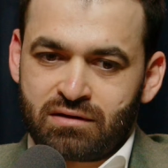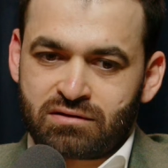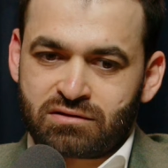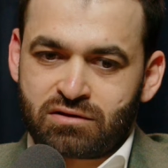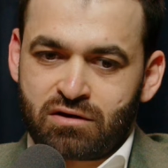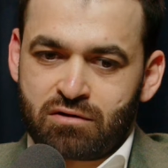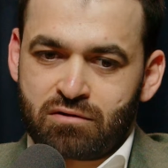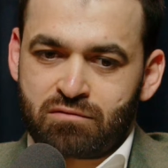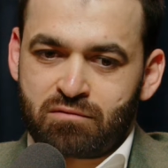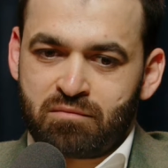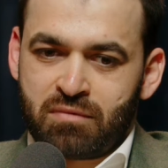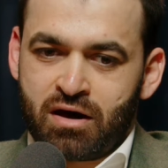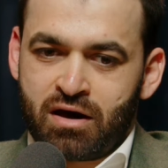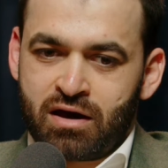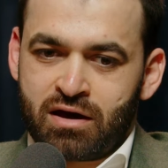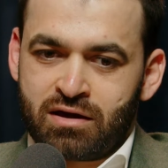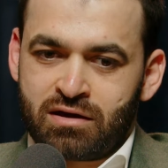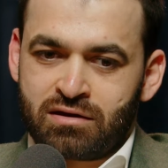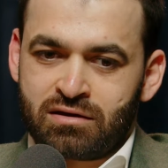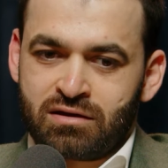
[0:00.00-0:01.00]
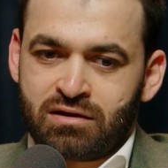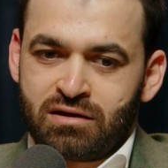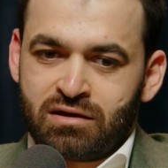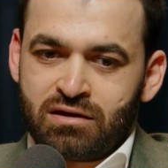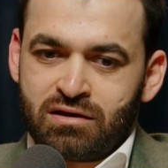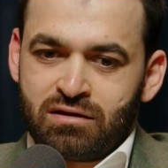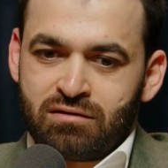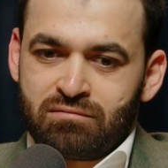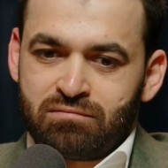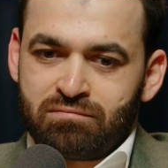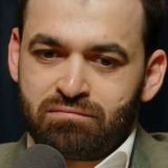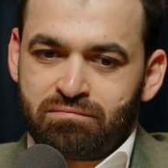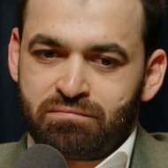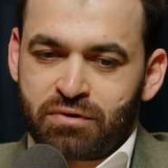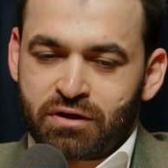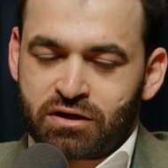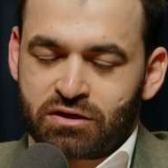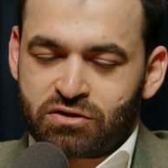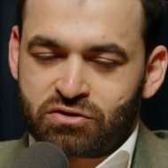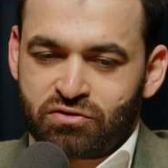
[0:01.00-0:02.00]
So my
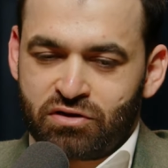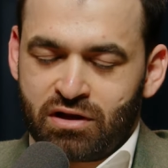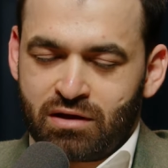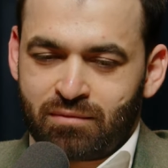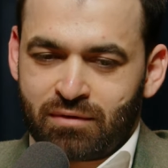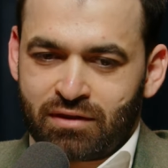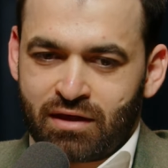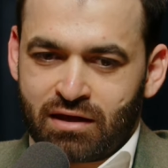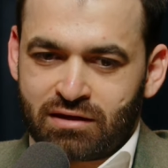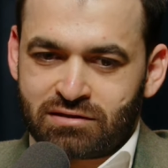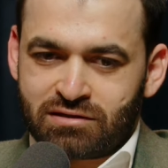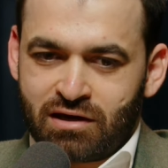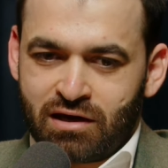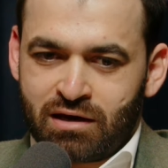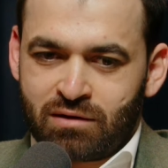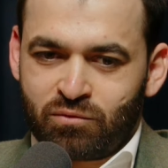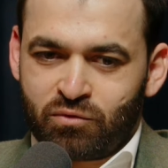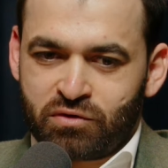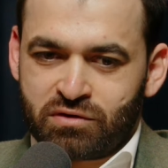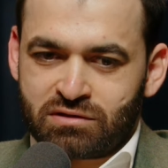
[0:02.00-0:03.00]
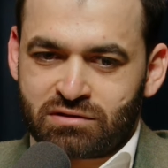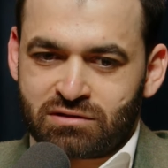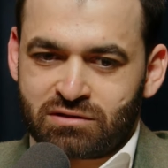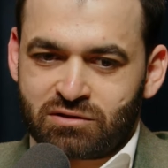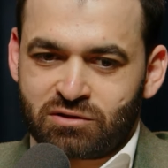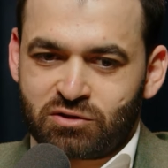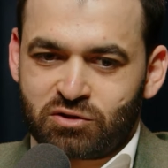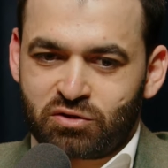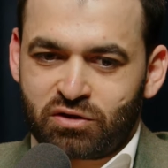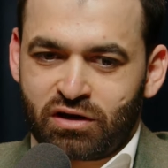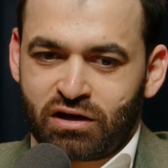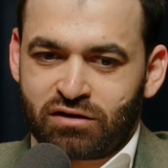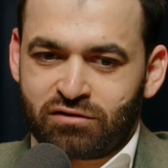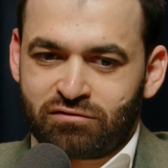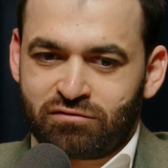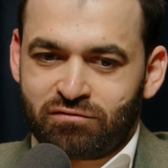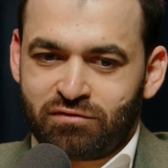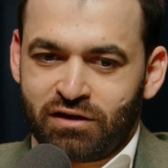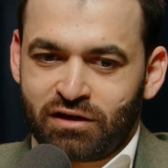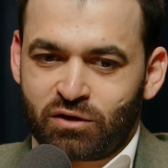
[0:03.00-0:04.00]
biggest dream at that time was to kind
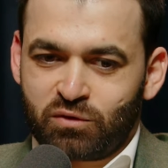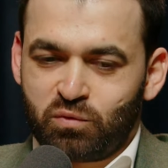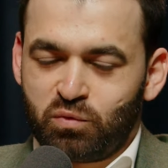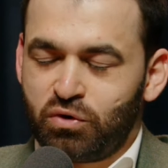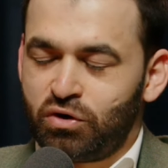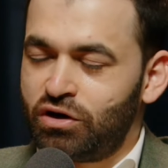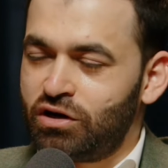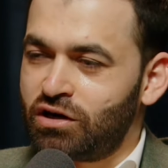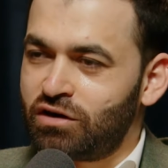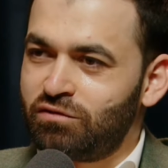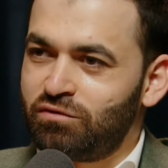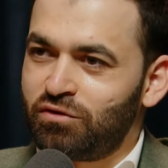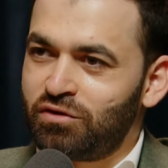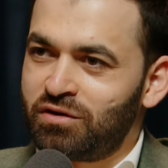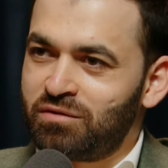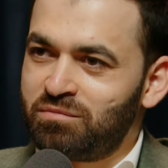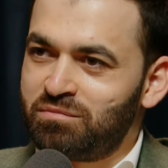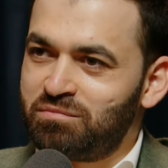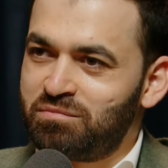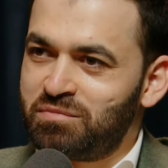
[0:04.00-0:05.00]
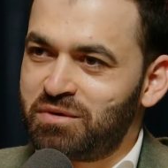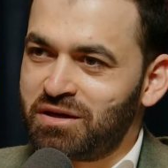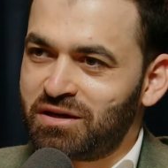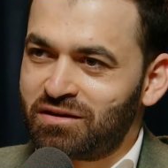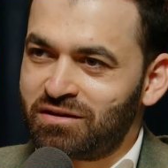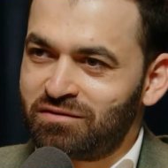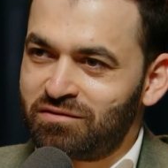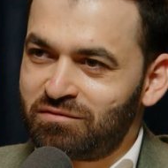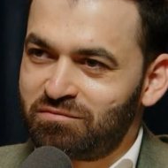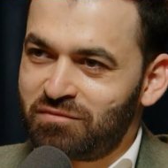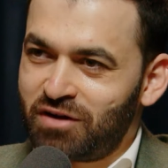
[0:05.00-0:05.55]
of like work for a big